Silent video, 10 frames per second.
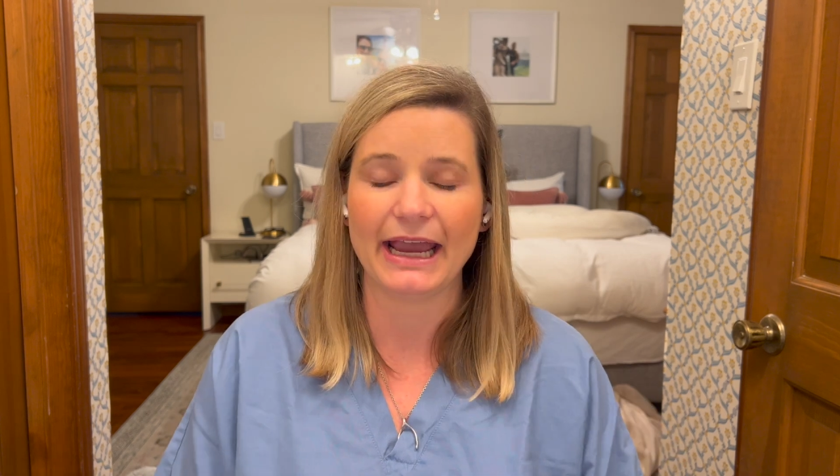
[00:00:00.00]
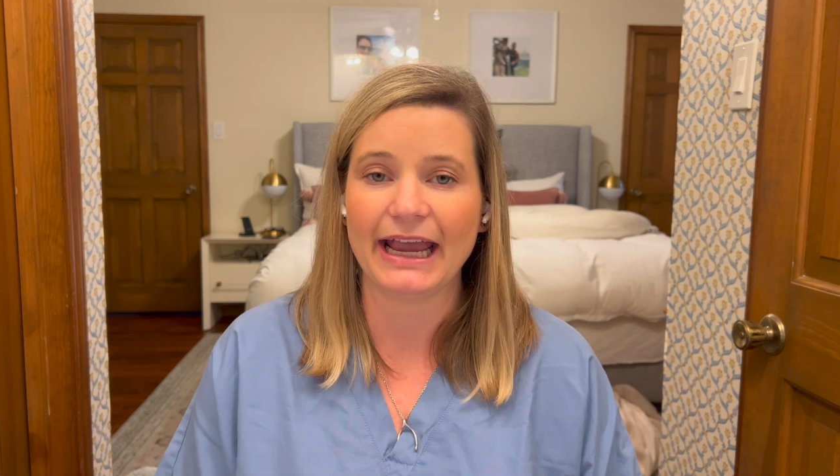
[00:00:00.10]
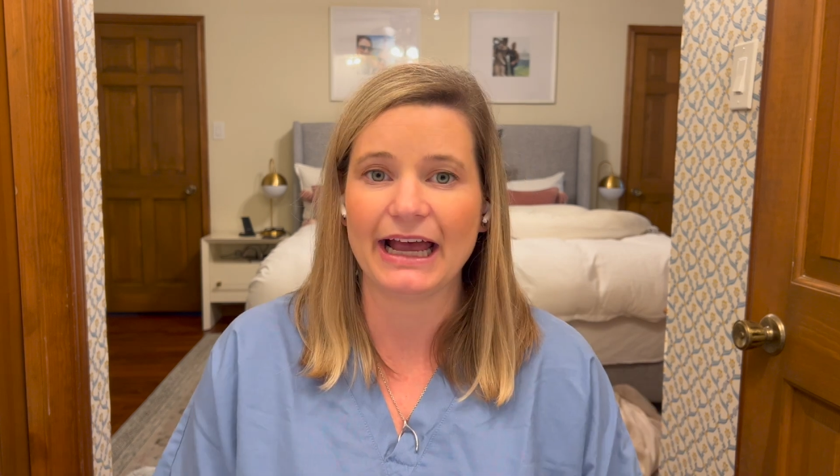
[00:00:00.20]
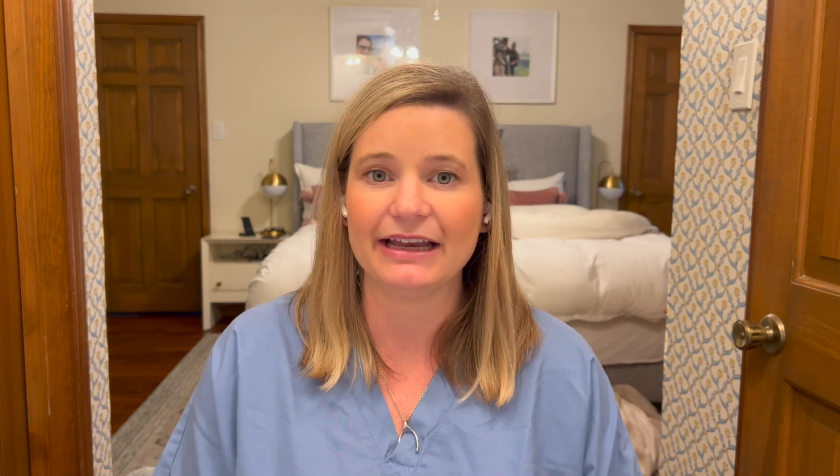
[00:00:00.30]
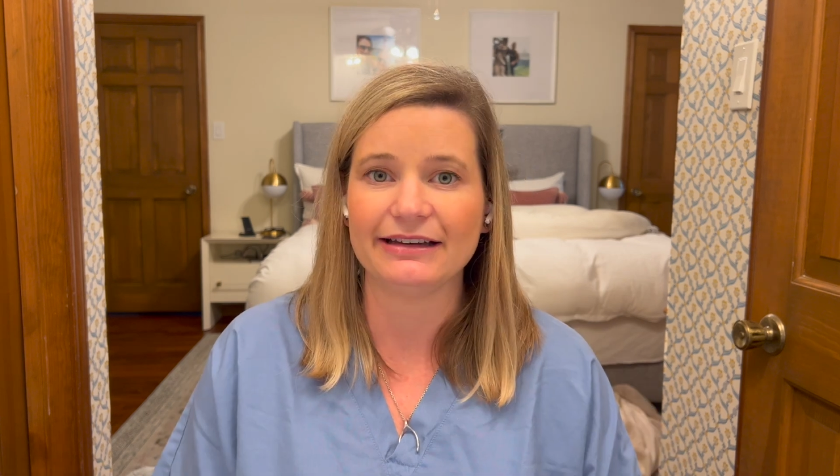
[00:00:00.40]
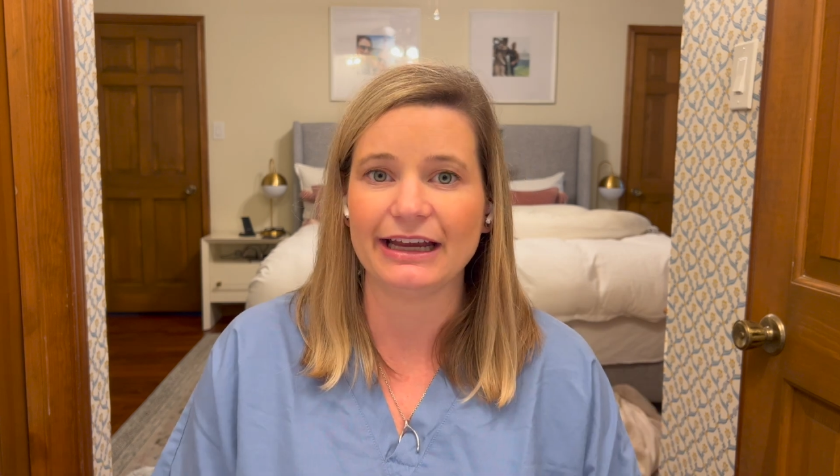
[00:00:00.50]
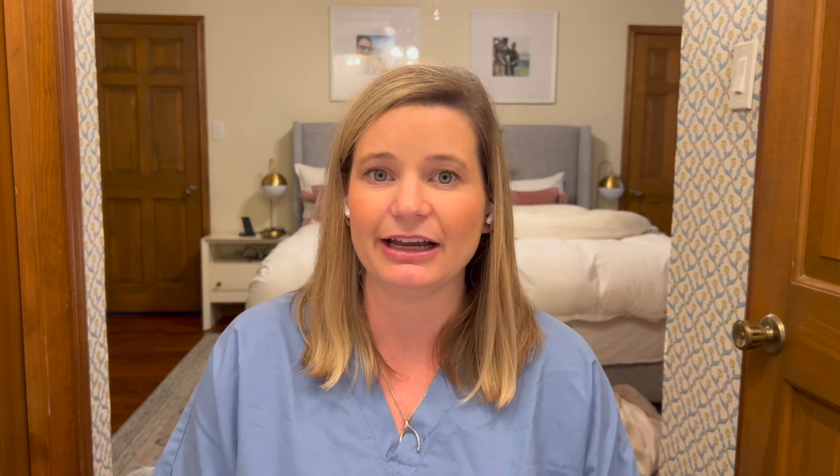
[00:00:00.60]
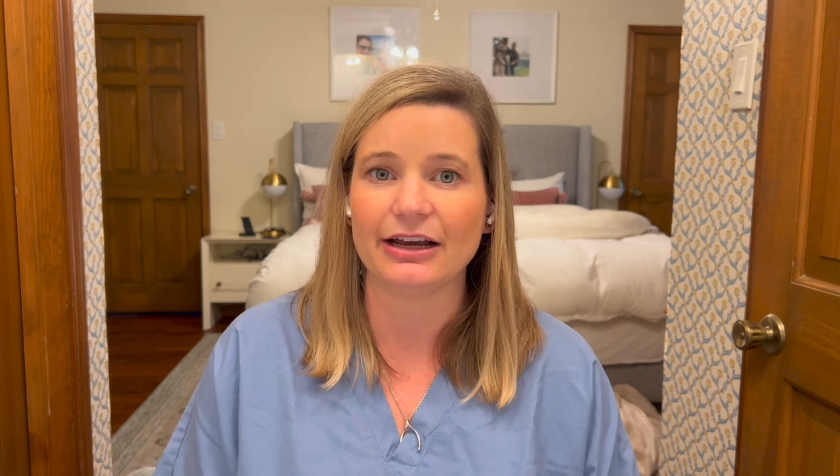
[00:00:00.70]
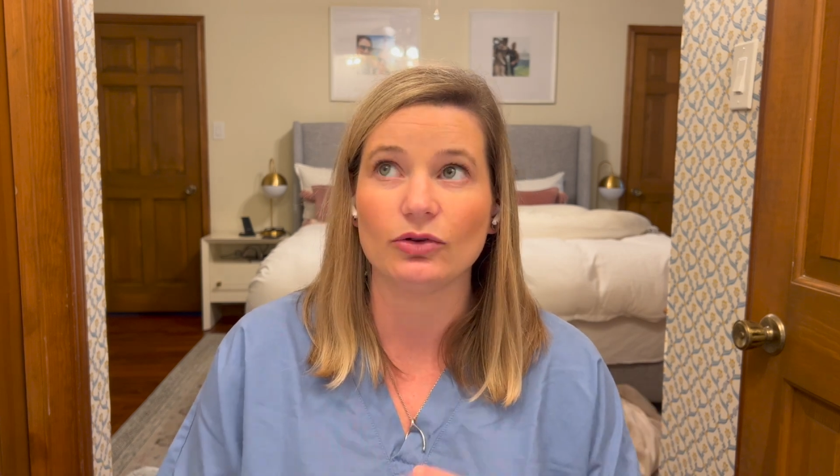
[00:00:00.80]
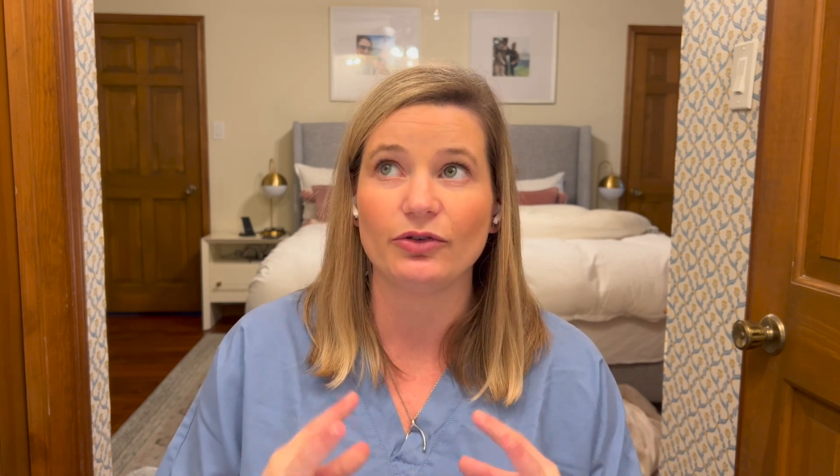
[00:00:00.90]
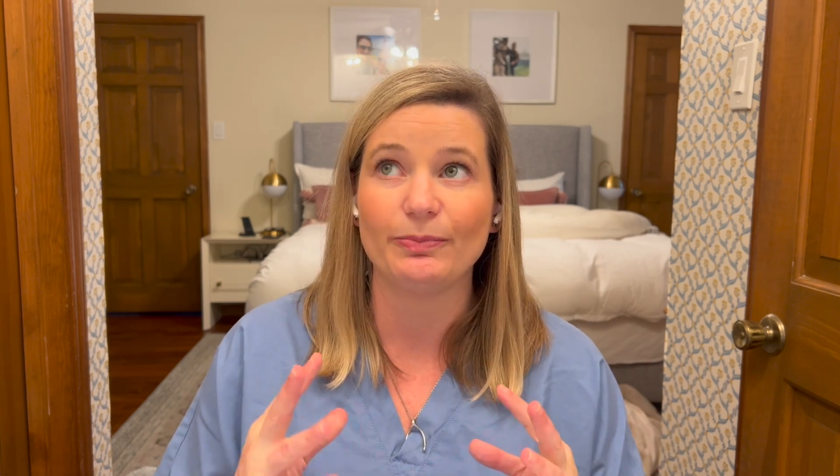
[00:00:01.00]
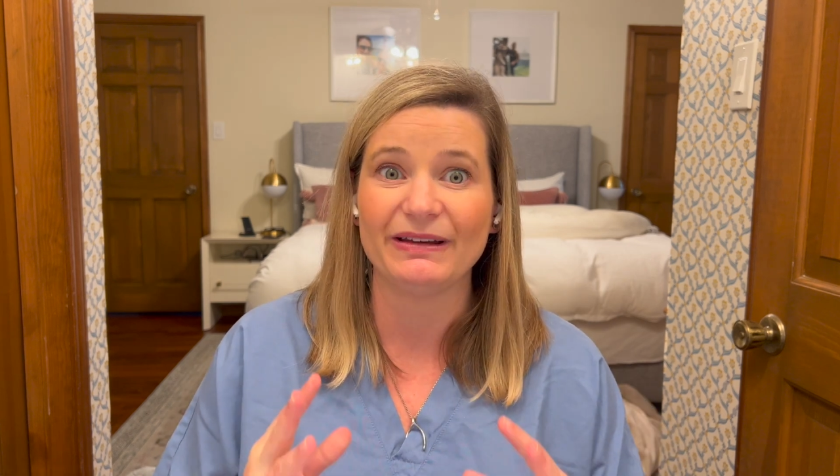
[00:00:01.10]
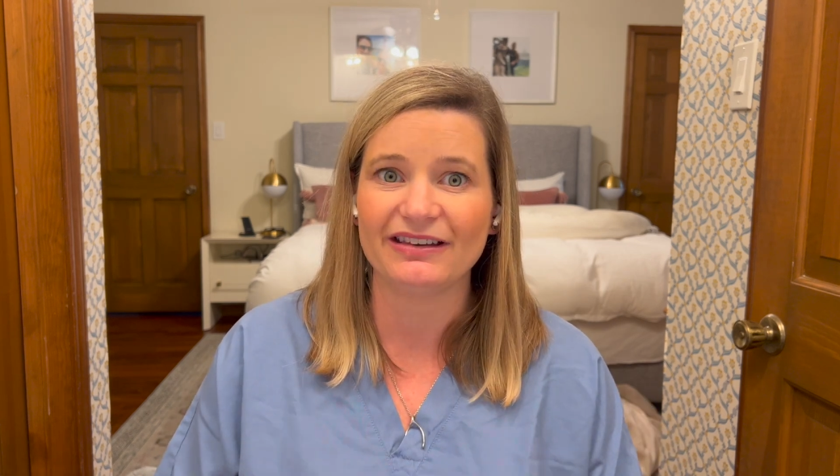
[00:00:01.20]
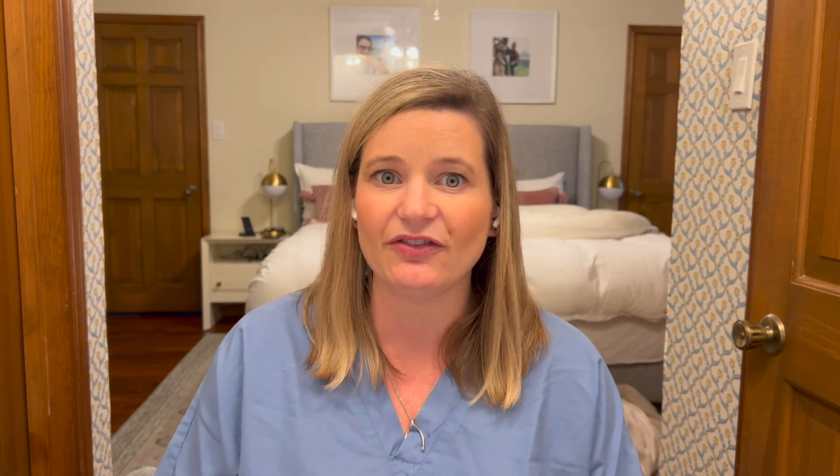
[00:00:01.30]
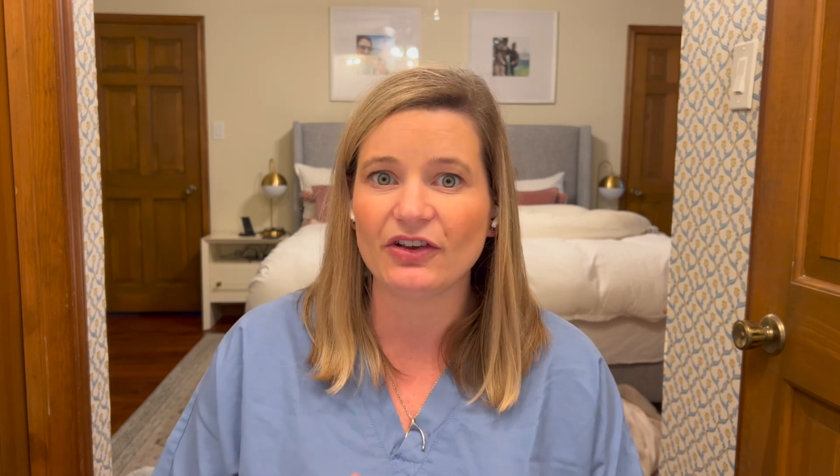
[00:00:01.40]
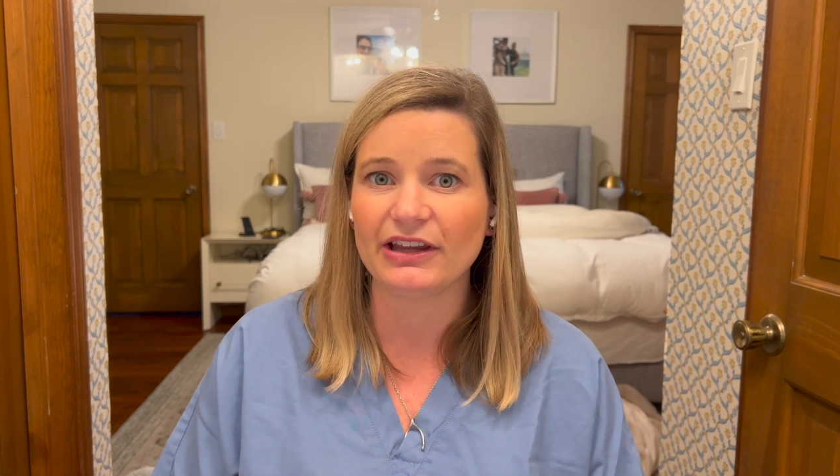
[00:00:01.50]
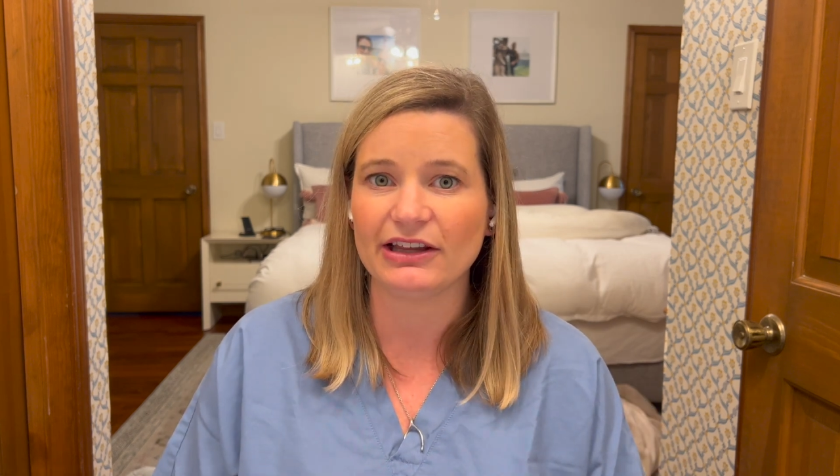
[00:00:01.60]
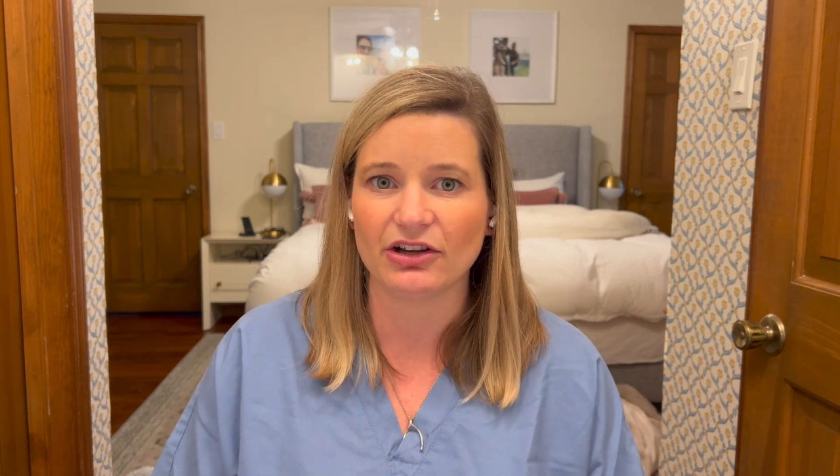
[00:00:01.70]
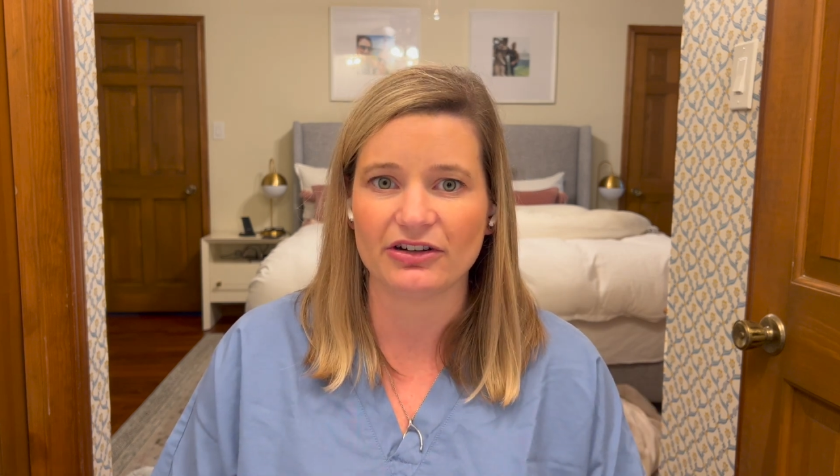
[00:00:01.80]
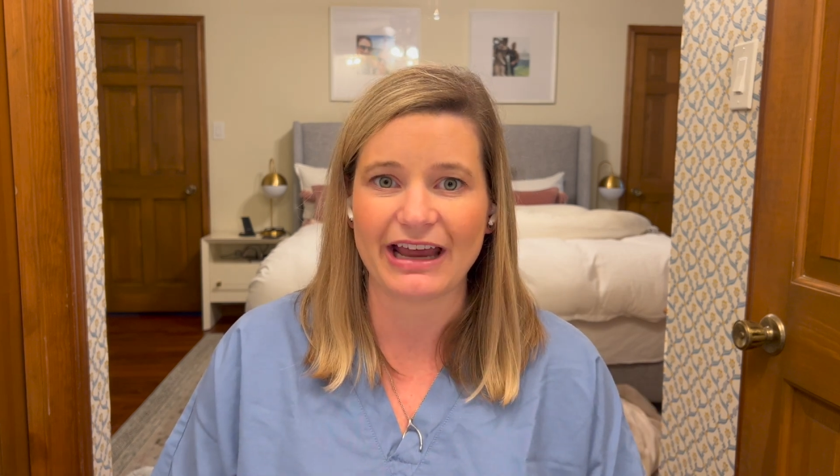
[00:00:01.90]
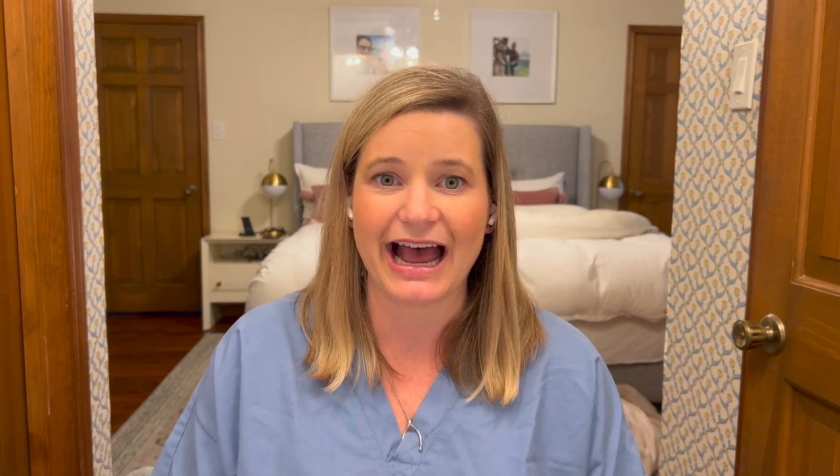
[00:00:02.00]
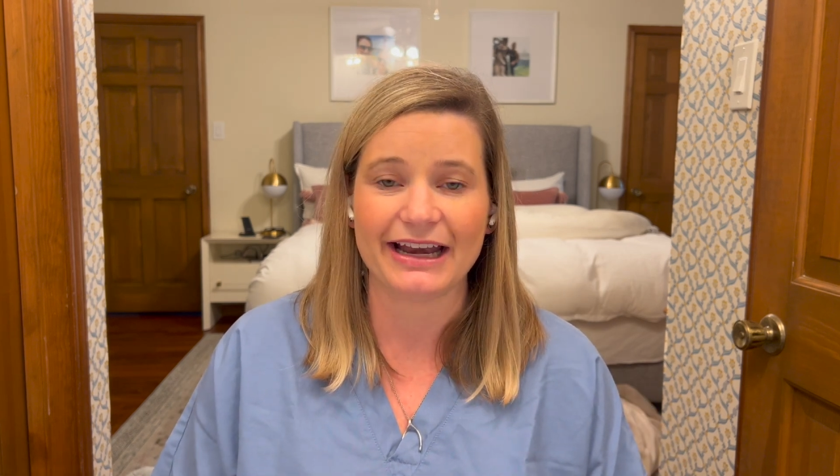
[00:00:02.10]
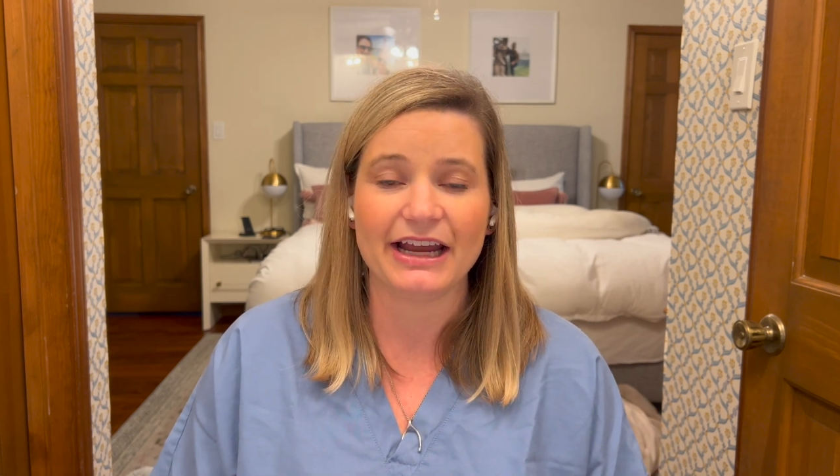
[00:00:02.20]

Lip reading: and it specifically looked at,